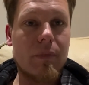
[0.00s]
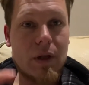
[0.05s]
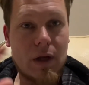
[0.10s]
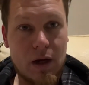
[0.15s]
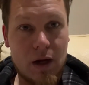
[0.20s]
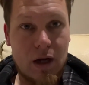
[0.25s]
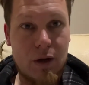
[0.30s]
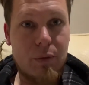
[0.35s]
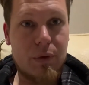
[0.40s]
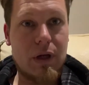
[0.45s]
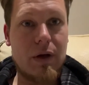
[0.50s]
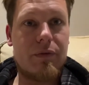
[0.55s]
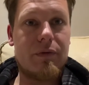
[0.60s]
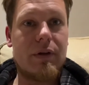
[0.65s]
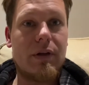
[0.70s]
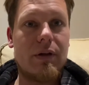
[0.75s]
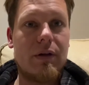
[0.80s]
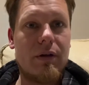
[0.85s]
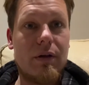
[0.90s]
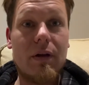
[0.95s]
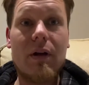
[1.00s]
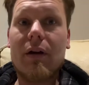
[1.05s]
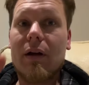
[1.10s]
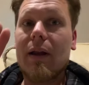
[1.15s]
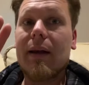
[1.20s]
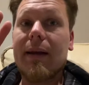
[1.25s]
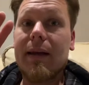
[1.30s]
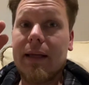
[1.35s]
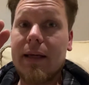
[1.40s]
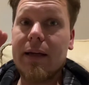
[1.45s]
I would have to
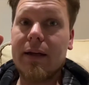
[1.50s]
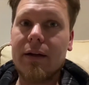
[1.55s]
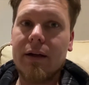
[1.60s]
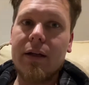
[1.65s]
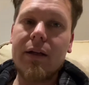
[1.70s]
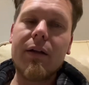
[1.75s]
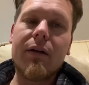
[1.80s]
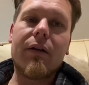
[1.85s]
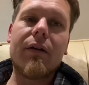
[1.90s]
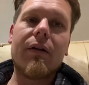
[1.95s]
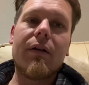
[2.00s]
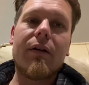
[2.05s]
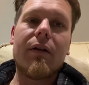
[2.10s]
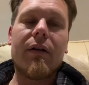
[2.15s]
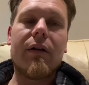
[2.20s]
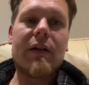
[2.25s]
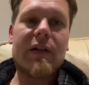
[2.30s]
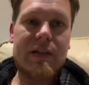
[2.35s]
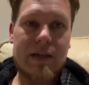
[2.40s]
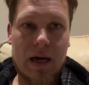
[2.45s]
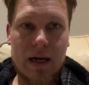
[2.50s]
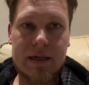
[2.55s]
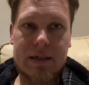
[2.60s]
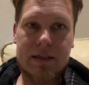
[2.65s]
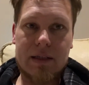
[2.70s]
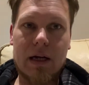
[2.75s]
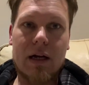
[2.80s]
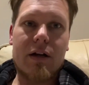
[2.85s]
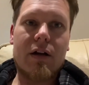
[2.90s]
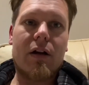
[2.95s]
legally tax
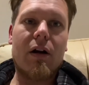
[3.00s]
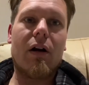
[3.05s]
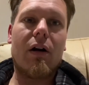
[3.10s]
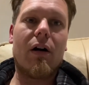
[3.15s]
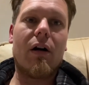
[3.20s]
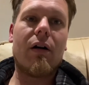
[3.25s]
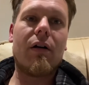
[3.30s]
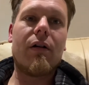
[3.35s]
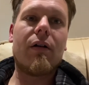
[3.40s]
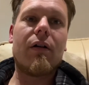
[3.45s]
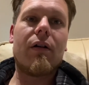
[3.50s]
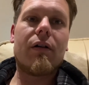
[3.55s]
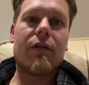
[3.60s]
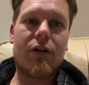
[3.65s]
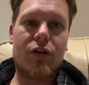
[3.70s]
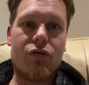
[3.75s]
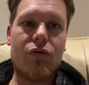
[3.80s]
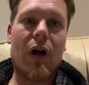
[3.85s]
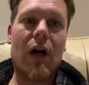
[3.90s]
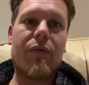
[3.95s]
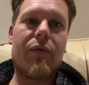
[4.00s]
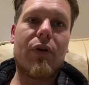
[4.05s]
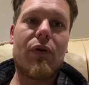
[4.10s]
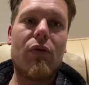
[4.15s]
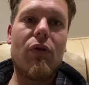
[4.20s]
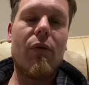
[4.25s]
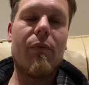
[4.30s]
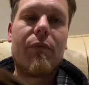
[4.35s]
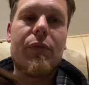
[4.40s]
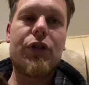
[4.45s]
that car to drive it
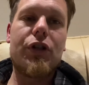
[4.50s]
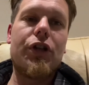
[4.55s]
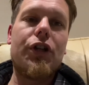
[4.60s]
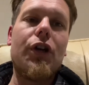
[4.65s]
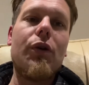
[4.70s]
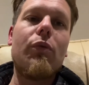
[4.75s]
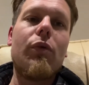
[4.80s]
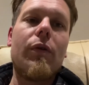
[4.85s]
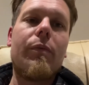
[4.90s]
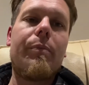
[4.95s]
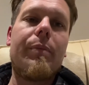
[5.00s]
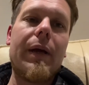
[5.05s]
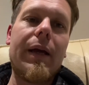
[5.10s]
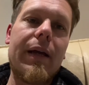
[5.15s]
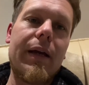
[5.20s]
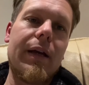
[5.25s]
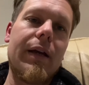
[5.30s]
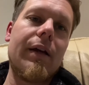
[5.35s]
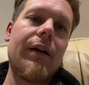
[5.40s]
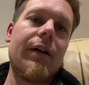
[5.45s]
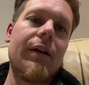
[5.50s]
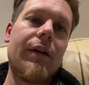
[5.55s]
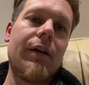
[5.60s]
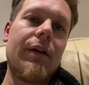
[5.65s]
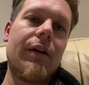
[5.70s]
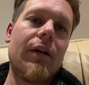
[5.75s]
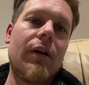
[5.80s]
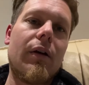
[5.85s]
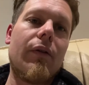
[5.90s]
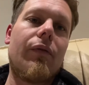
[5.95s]
home. So you would pay
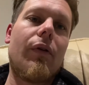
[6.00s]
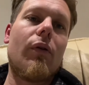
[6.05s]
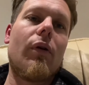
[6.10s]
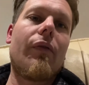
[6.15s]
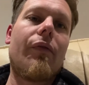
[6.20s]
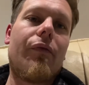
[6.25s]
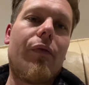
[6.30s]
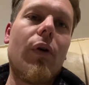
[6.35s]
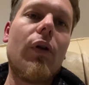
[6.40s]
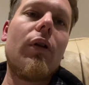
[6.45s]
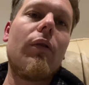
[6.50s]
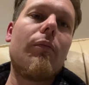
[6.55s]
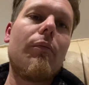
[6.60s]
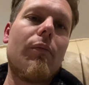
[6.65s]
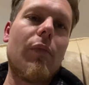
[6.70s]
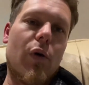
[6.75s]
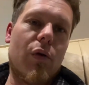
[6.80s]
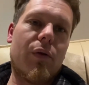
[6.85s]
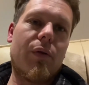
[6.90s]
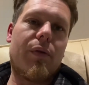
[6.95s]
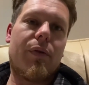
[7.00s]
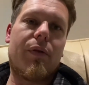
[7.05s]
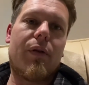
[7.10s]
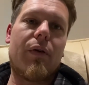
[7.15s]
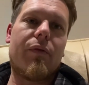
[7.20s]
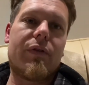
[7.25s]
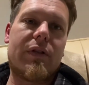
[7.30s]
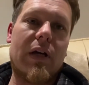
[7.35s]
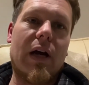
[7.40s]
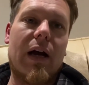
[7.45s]
for a full month
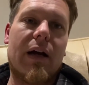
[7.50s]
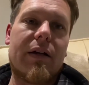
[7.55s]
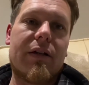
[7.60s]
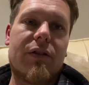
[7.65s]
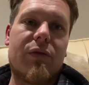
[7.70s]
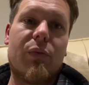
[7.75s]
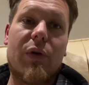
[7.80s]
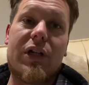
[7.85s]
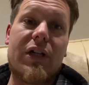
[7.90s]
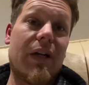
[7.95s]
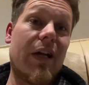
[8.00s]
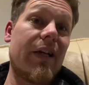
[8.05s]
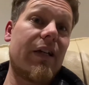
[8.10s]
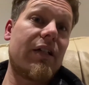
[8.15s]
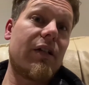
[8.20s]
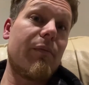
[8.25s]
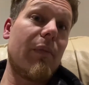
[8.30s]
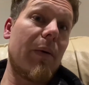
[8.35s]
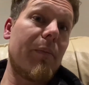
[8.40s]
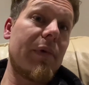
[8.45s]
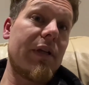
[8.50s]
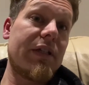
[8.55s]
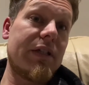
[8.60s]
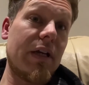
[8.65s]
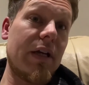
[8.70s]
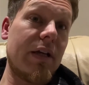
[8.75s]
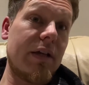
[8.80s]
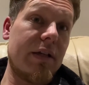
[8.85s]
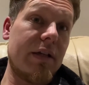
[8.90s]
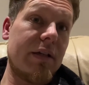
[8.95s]
of tax, which, like my
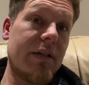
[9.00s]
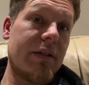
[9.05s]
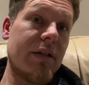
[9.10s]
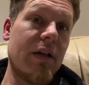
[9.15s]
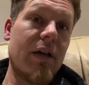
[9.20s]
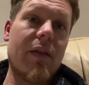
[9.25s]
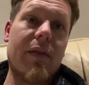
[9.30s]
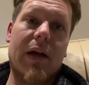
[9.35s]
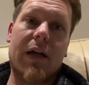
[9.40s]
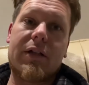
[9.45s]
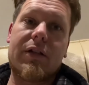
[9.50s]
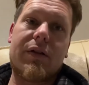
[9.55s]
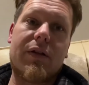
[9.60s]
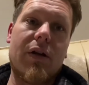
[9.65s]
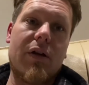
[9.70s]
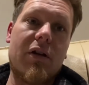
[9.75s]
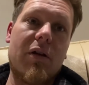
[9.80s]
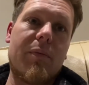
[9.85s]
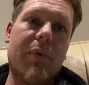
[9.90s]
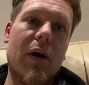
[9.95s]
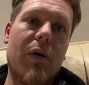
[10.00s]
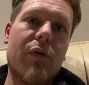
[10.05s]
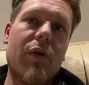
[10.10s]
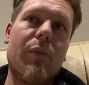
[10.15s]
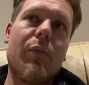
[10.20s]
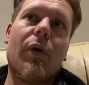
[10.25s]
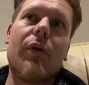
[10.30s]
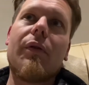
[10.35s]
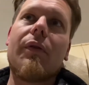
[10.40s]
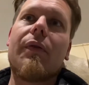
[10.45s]
Mercedes, that's £30 a
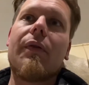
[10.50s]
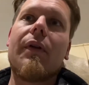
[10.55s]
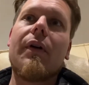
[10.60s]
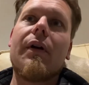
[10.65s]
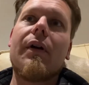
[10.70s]
month.